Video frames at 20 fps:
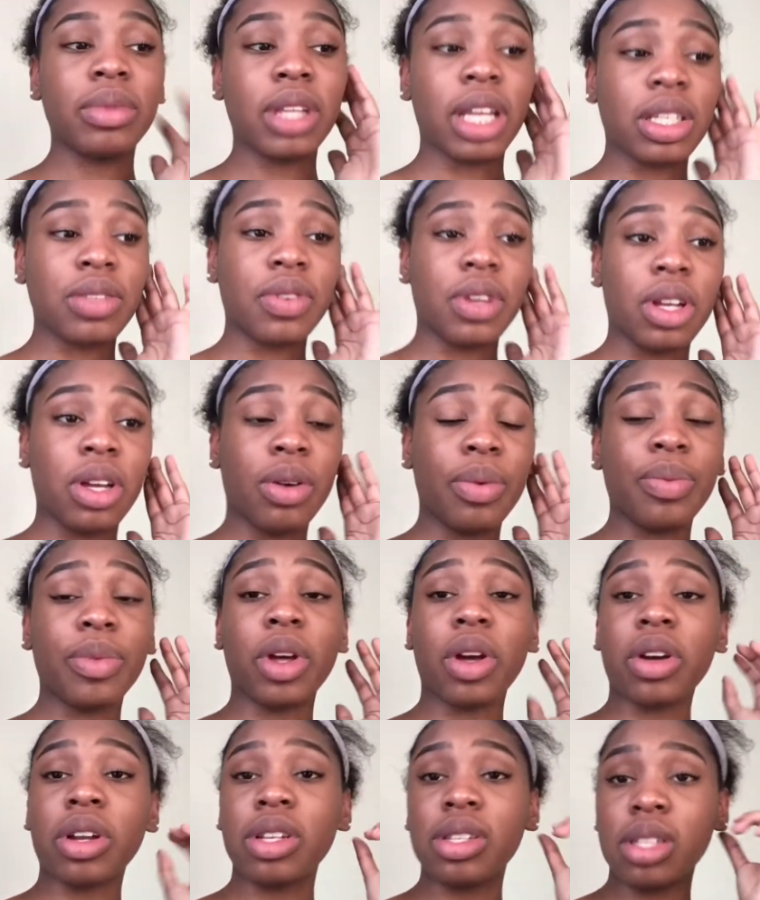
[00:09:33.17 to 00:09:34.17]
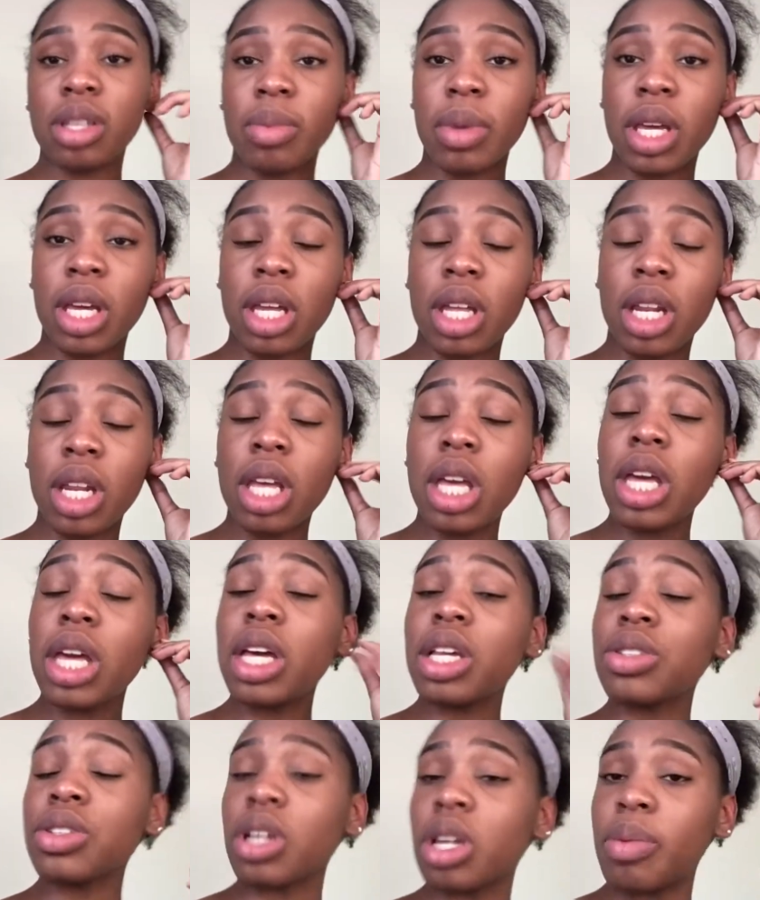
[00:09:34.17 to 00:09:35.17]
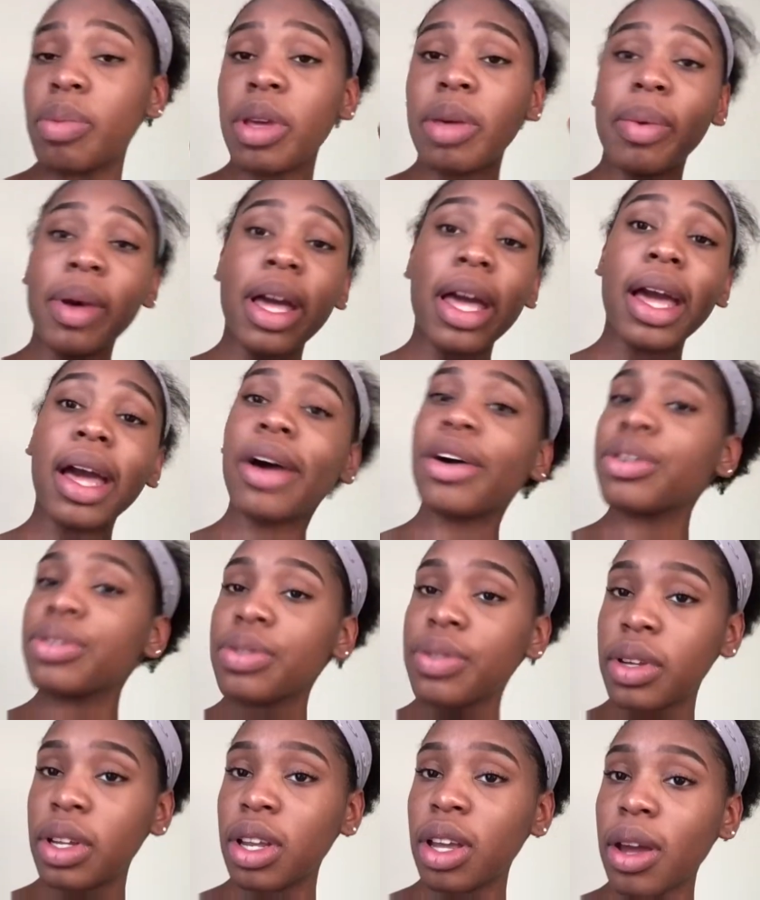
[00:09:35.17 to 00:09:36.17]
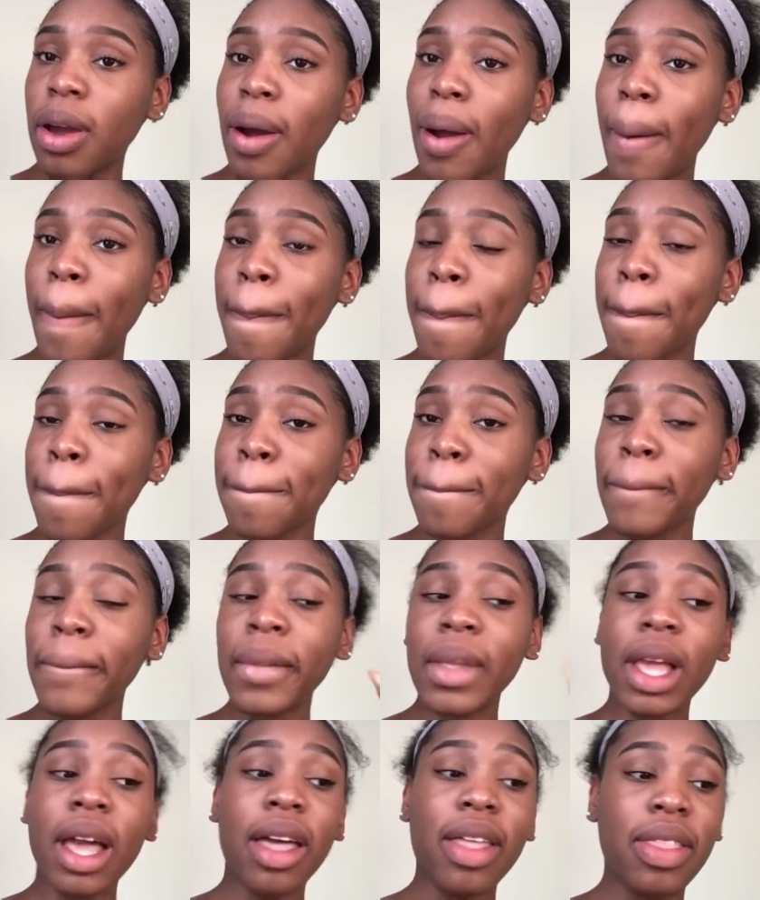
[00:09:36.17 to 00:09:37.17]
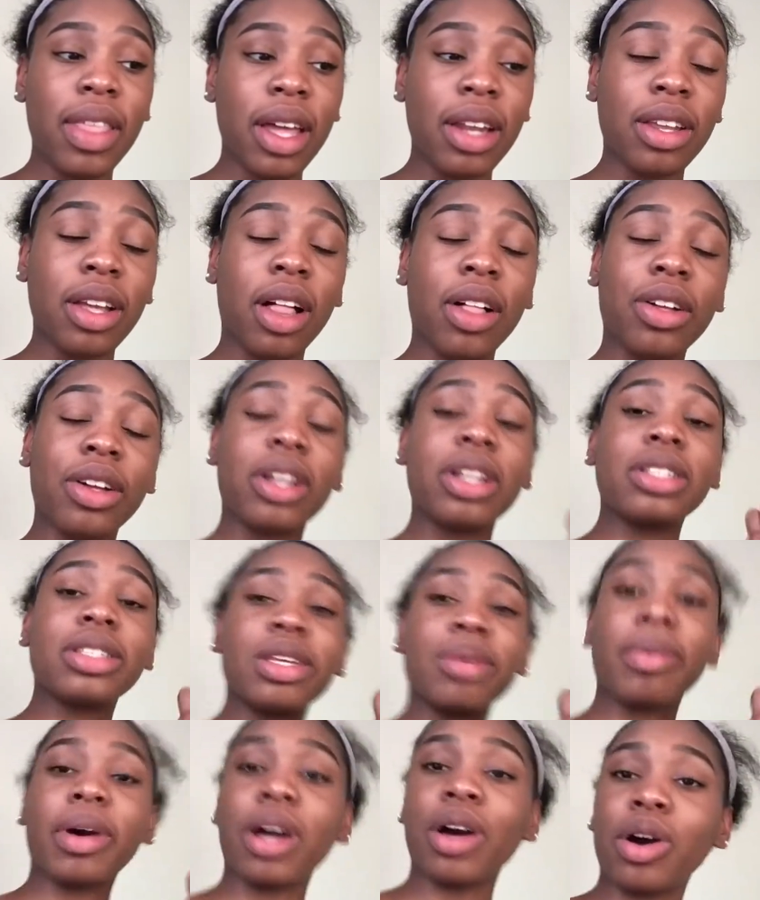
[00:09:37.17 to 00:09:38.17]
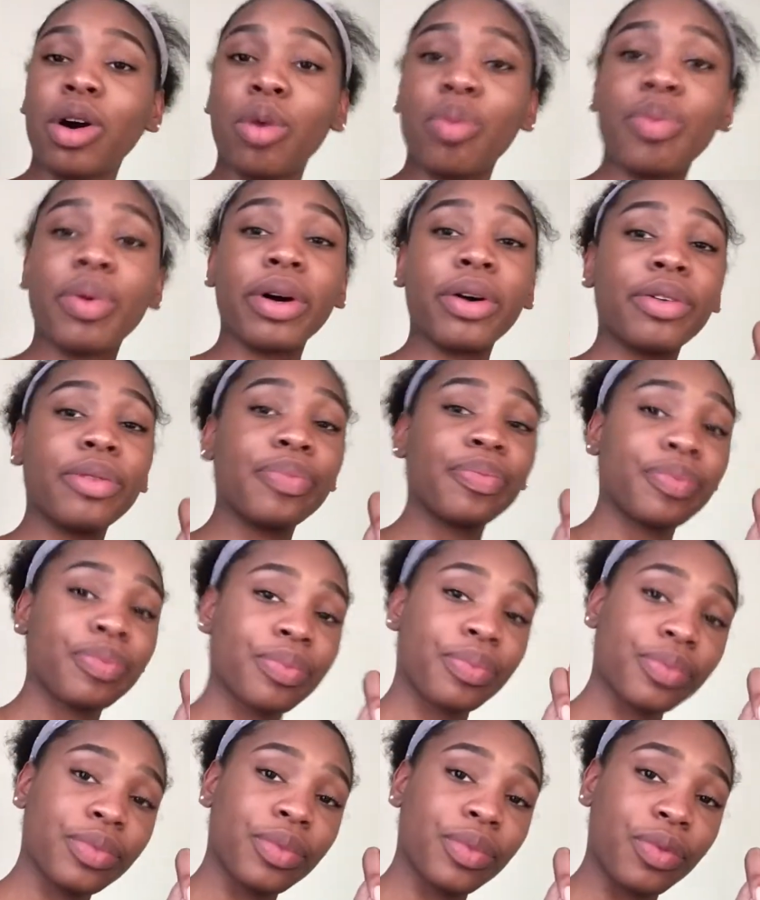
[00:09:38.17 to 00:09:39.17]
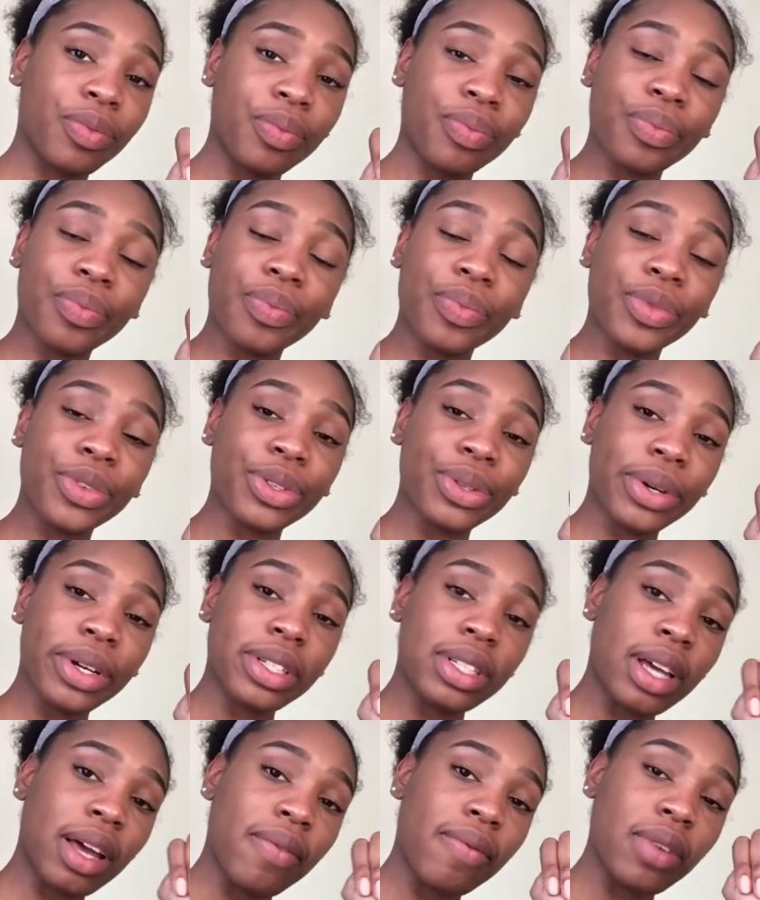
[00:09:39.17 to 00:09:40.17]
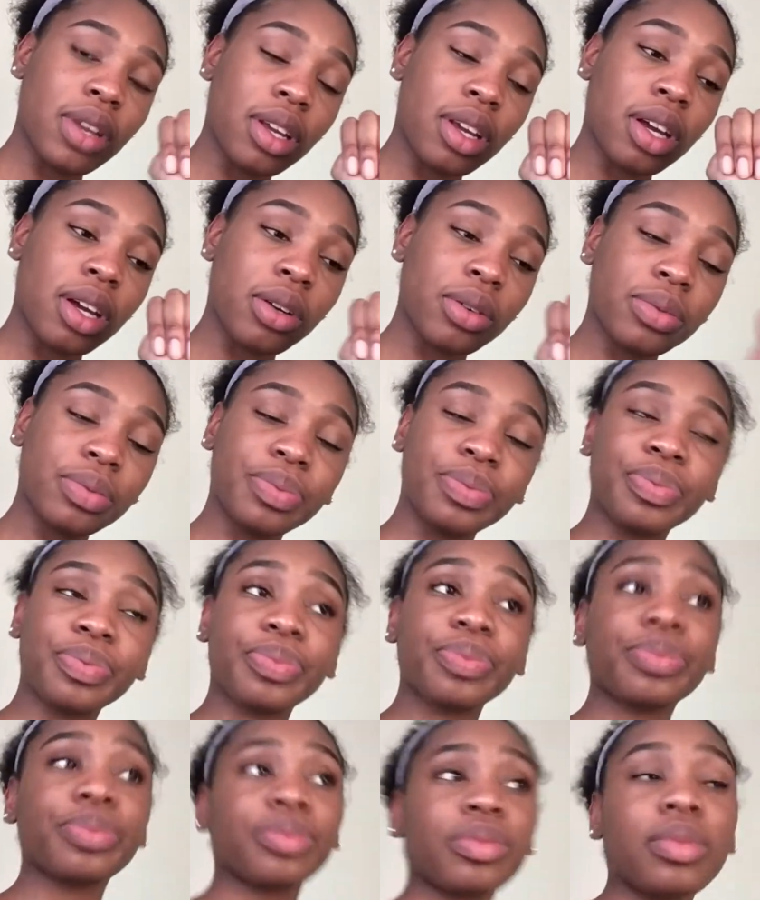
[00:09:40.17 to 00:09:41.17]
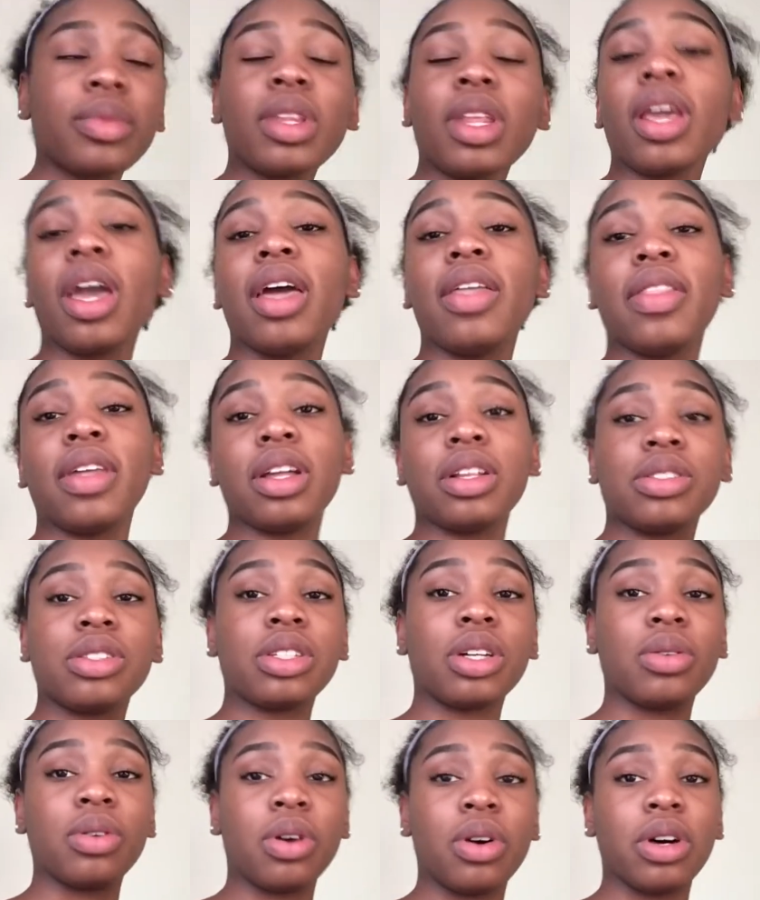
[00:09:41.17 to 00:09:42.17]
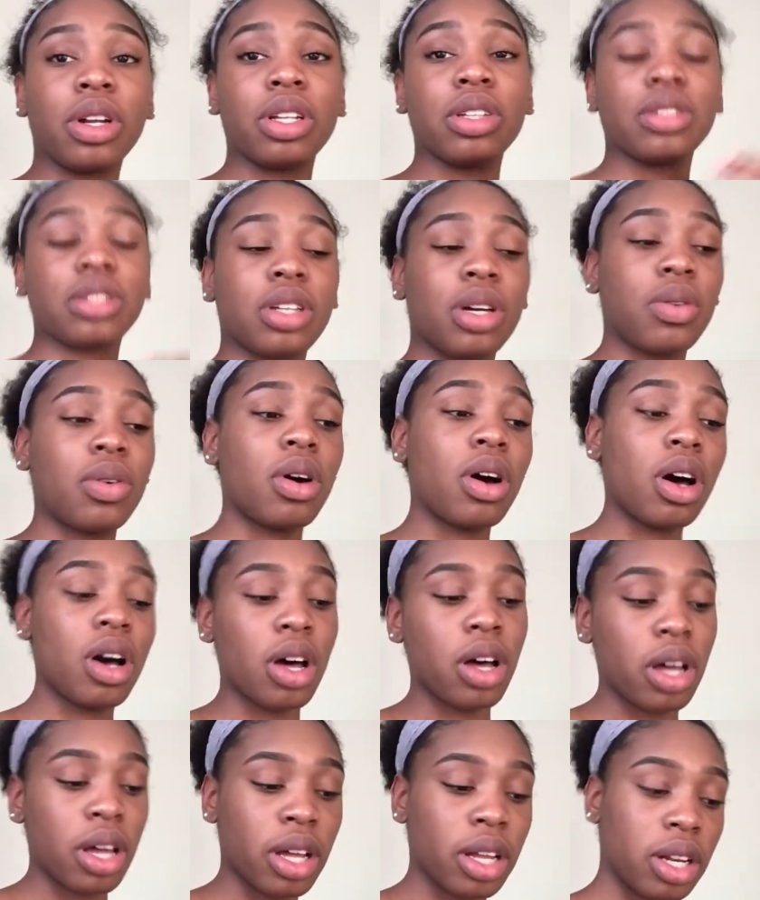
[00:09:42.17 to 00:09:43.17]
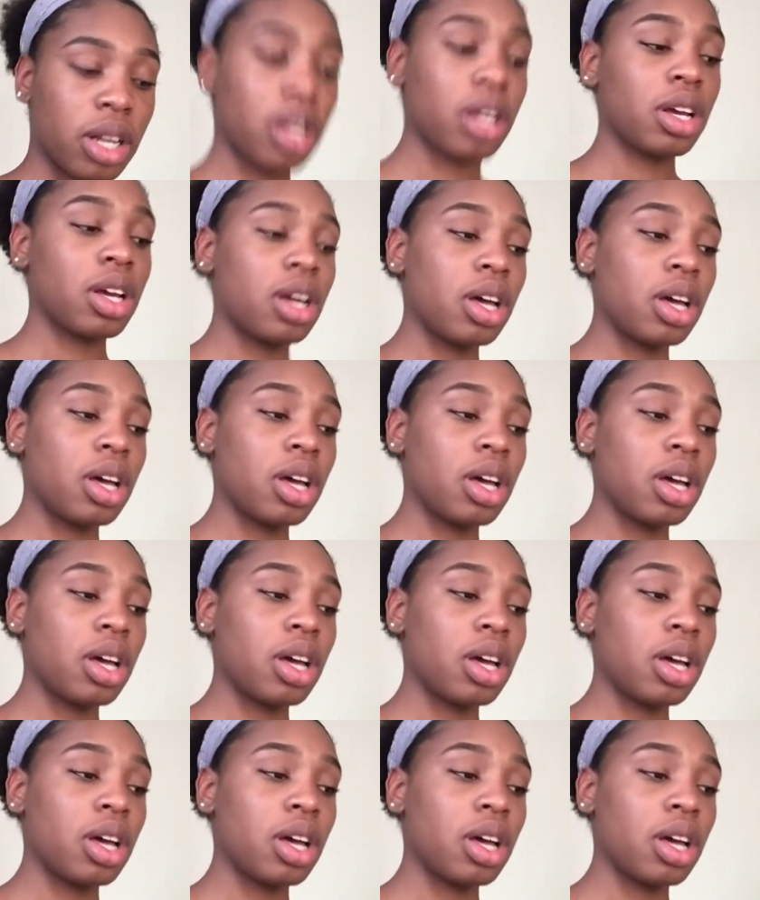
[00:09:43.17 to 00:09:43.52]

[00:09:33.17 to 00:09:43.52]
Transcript: Next video y'all gonna see me in is gonna be my house video. And then y'all are gonna see my Hopo story time video, and then so on and so on.